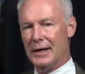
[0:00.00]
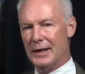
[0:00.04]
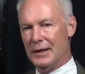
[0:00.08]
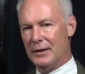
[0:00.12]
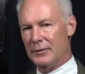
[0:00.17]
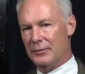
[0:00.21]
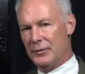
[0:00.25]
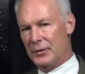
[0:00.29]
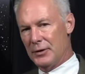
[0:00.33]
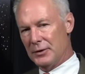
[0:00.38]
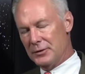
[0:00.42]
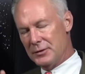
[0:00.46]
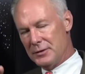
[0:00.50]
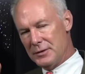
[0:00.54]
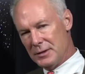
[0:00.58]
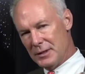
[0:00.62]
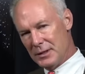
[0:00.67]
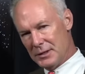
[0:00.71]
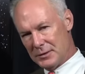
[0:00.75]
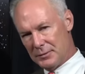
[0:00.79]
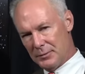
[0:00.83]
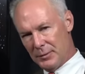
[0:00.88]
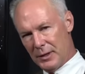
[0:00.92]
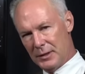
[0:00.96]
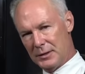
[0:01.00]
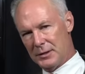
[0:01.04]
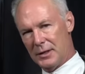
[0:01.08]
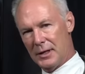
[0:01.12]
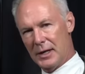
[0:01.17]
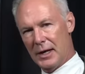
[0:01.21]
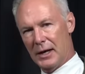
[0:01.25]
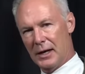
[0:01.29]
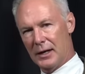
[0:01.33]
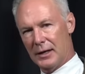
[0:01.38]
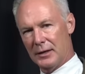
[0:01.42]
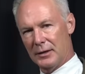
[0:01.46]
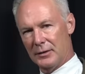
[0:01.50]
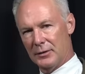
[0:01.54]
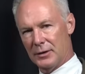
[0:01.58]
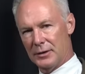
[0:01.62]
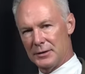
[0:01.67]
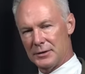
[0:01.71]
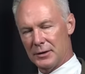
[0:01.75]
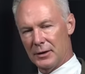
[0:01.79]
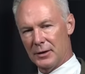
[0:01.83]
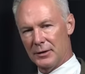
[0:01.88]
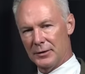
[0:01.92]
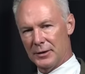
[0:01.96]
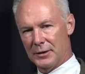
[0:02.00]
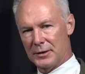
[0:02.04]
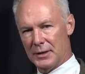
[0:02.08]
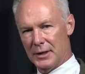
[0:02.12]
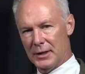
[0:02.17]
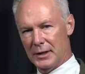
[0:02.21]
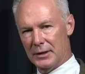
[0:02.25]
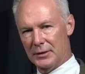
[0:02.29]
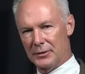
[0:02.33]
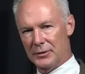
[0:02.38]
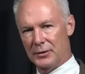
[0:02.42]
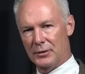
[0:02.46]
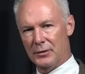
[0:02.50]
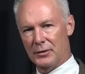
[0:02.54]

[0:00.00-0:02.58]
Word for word: if there's this much calculus on the teeth,